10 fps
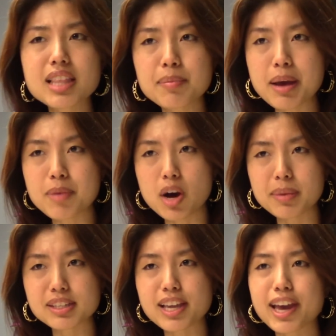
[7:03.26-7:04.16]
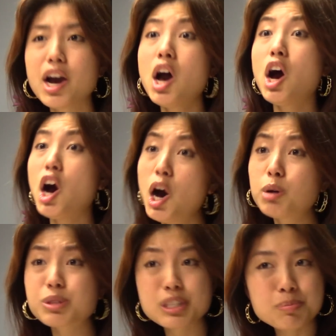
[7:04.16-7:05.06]
my mom is a ho
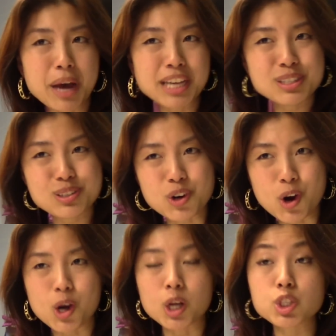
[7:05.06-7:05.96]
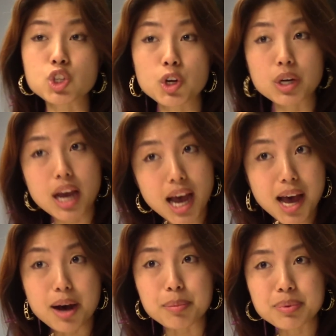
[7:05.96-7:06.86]
spice girl, turn
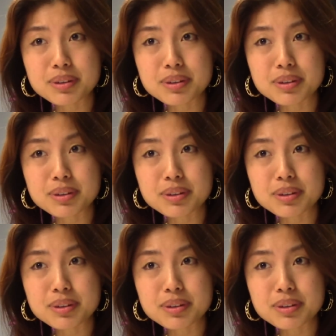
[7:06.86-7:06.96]
up.